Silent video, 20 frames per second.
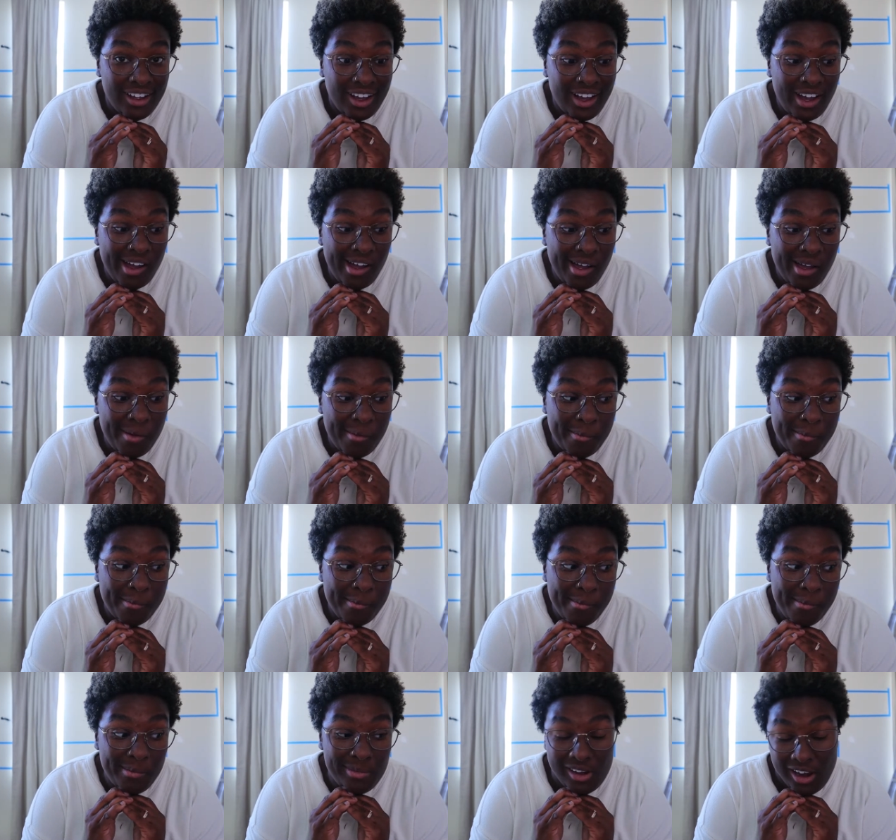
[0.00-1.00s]

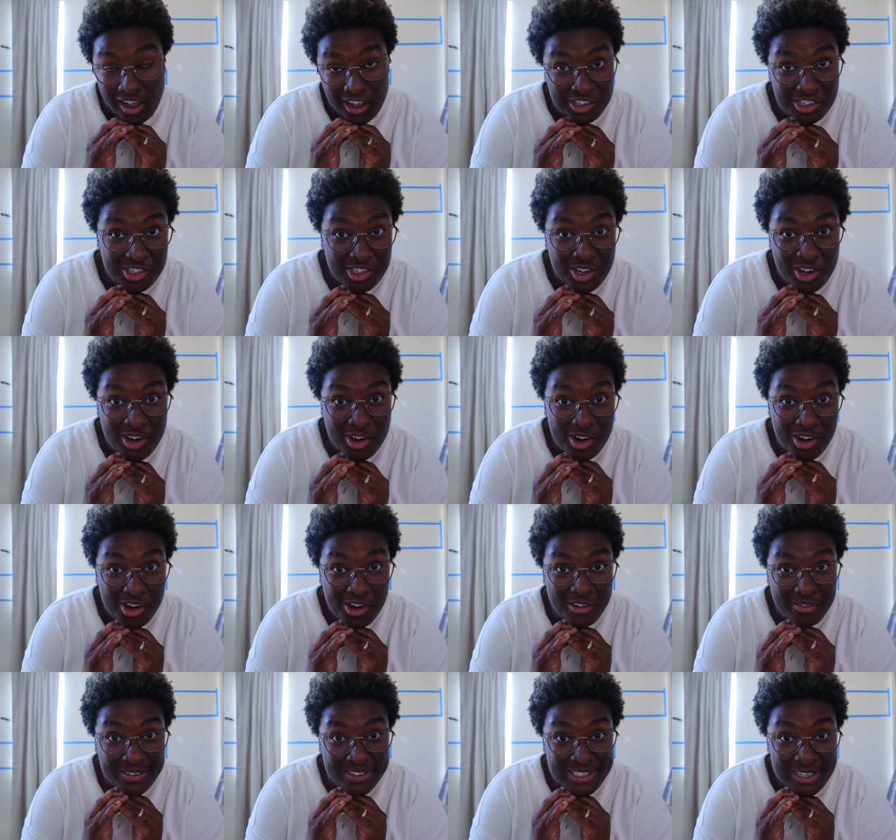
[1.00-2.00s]
Not sure
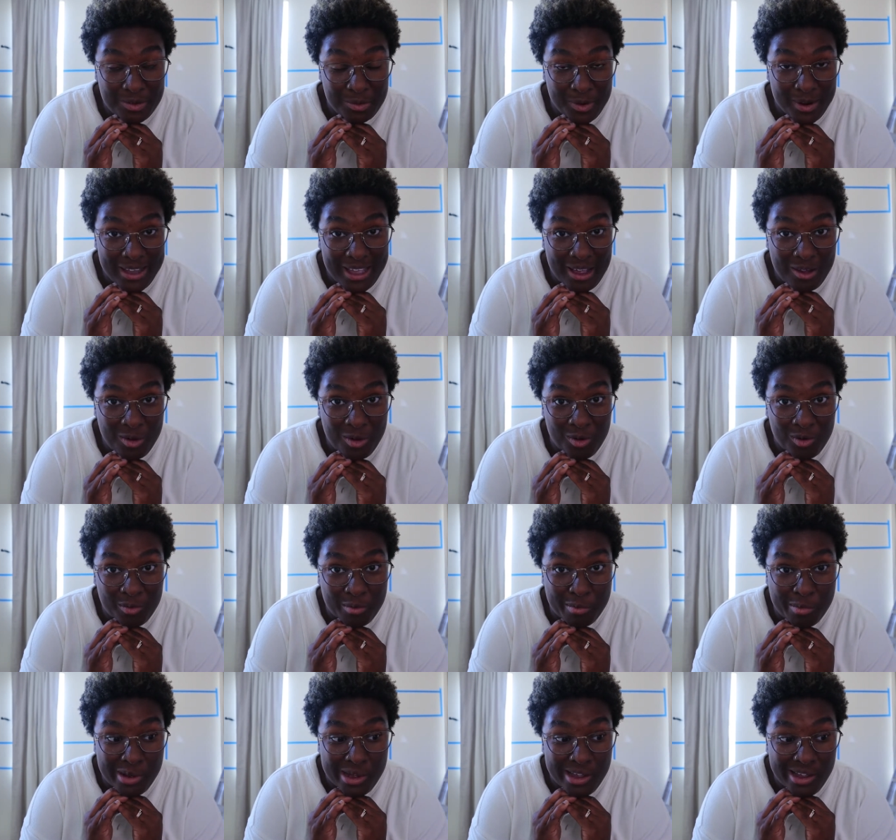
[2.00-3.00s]
if it's gonna work out,
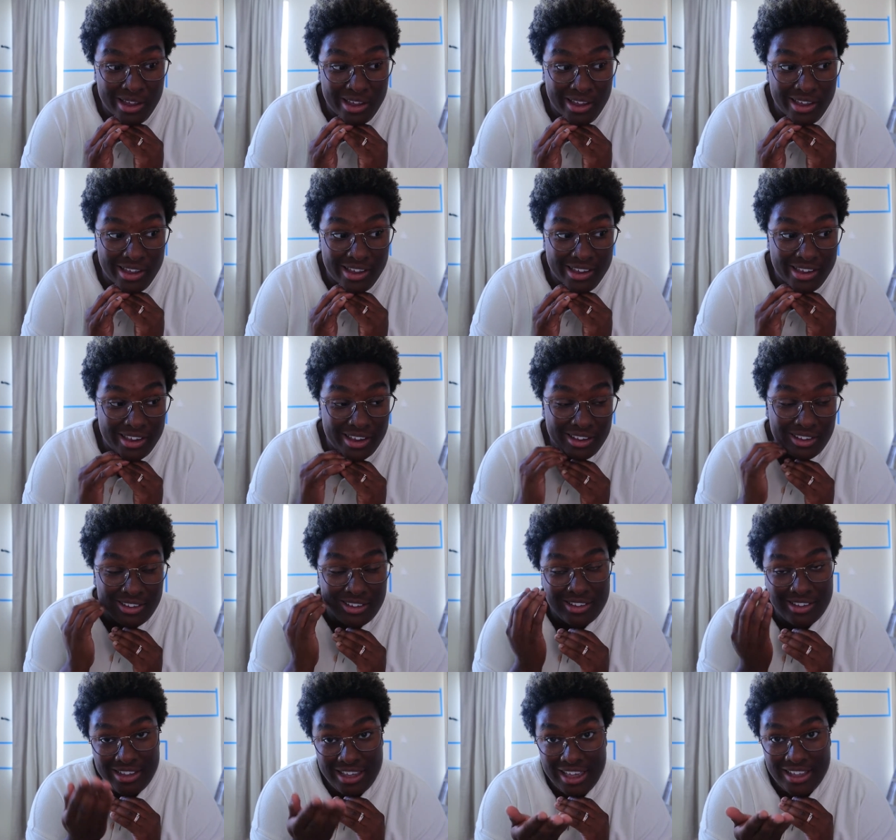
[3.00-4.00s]
but
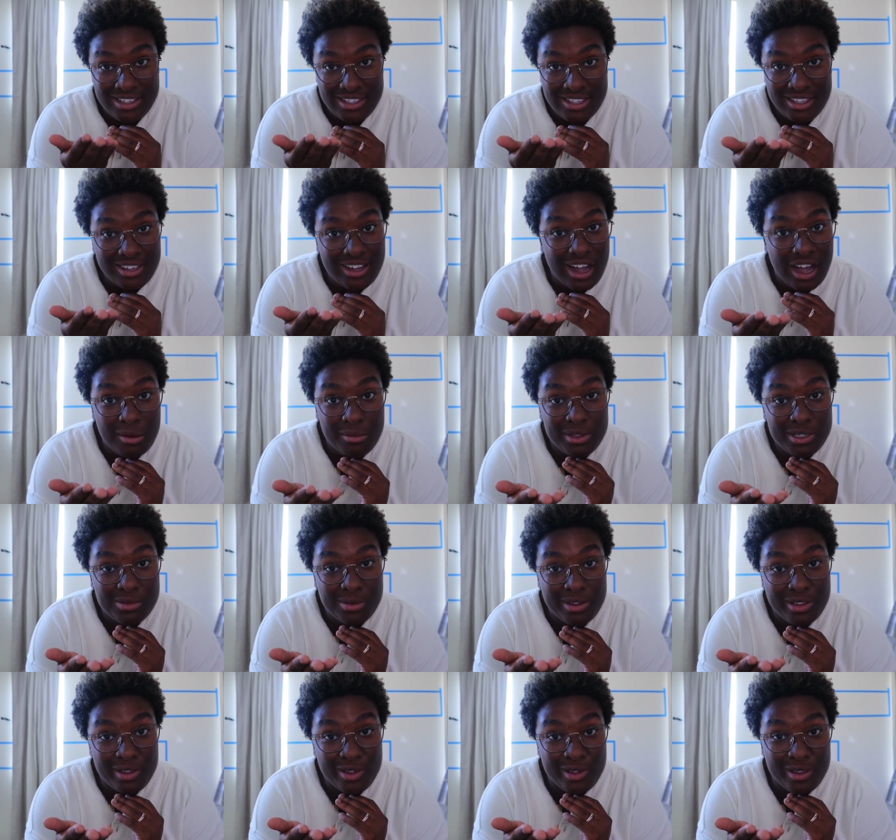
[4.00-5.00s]
guess in the comments
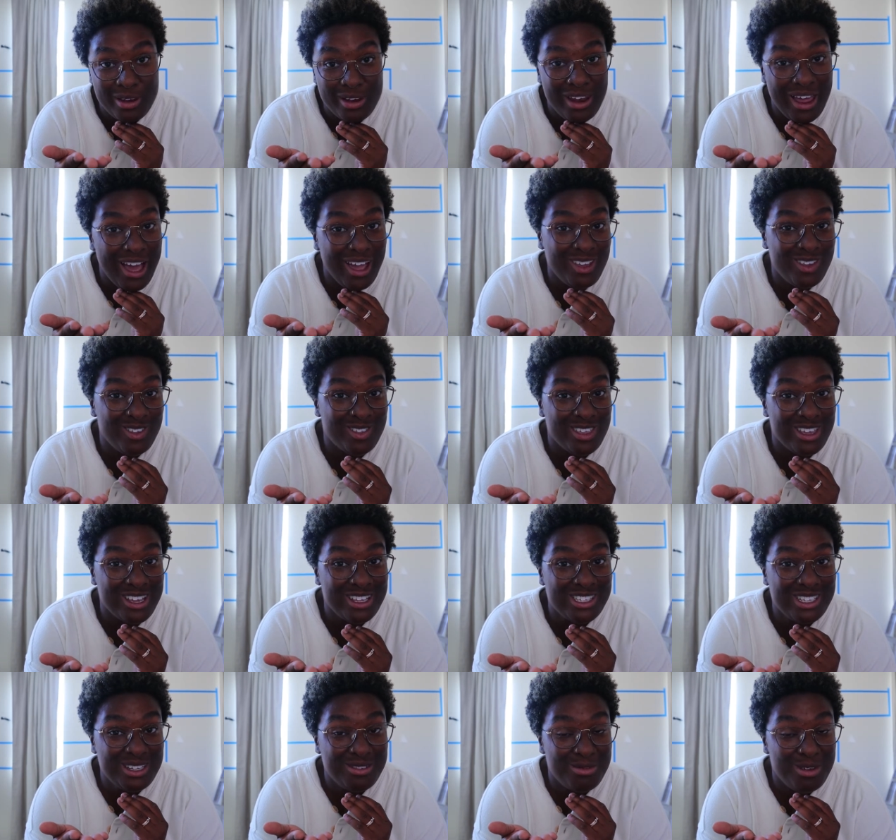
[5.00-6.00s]
whether or not you think
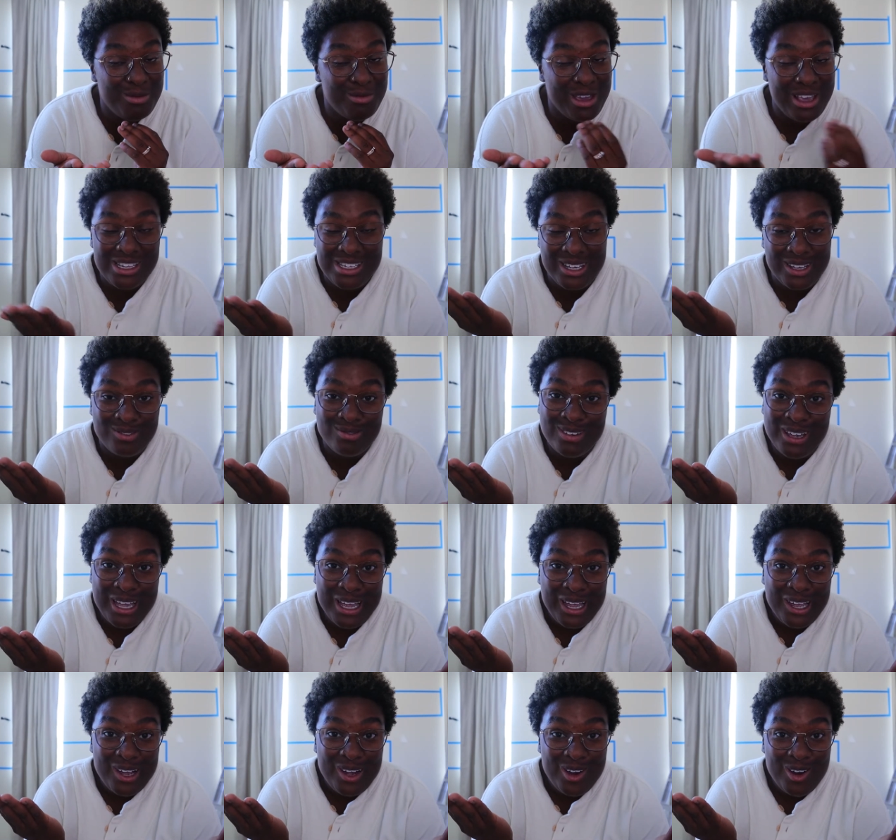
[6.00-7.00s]
it's gonna be amazing.
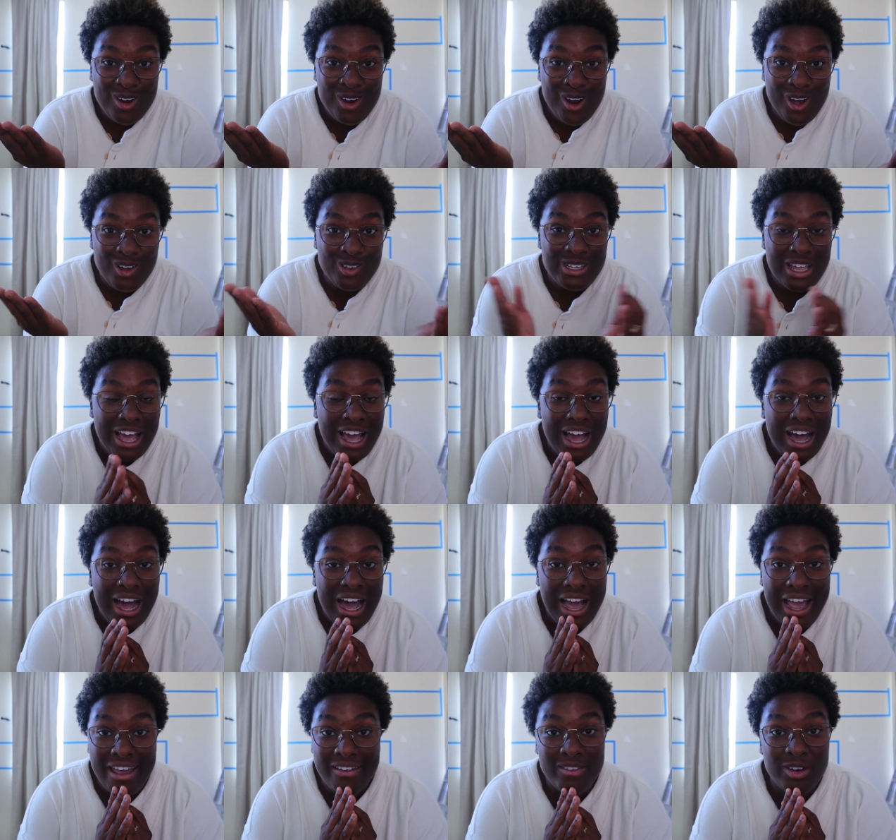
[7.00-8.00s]
Who knows?
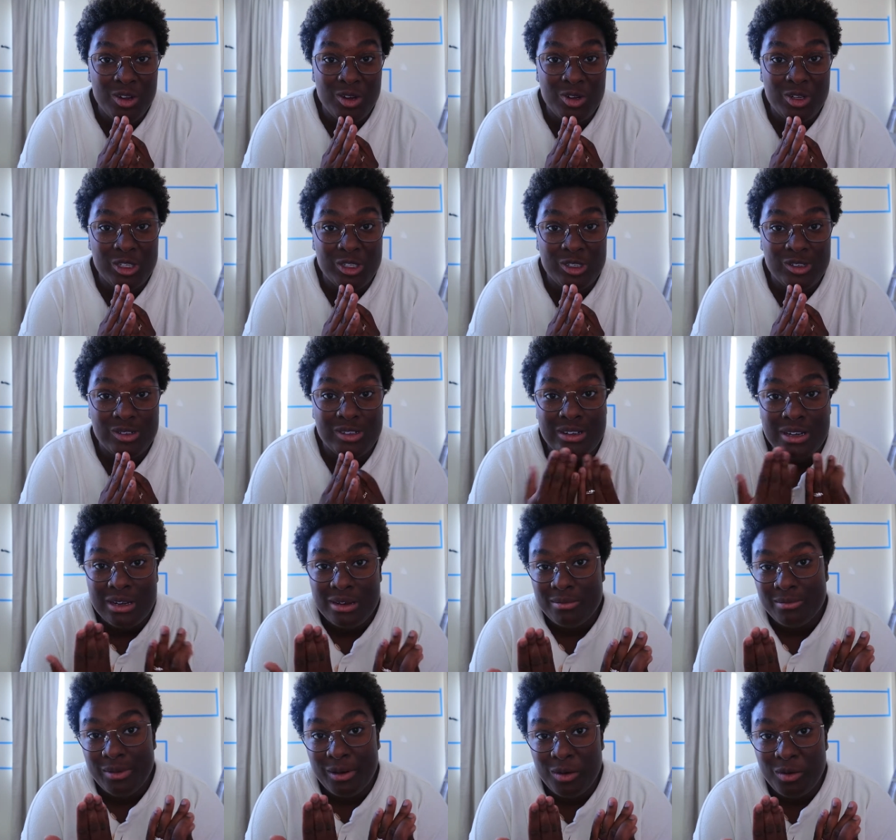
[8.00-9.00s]
I have no clue,
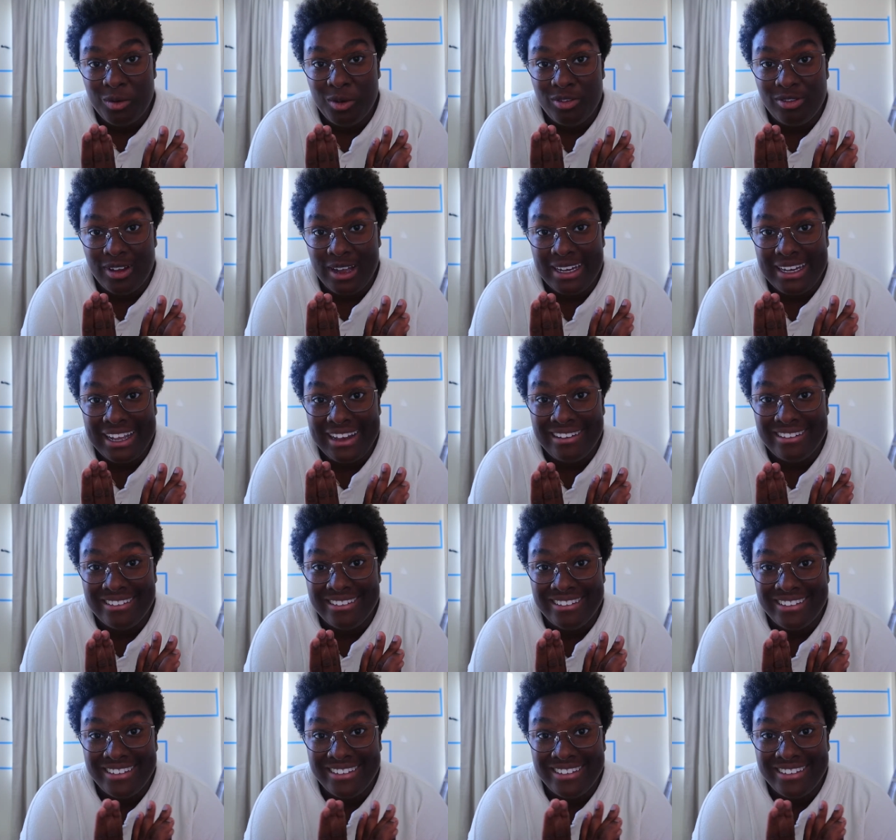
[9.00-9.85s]
but we'll find out.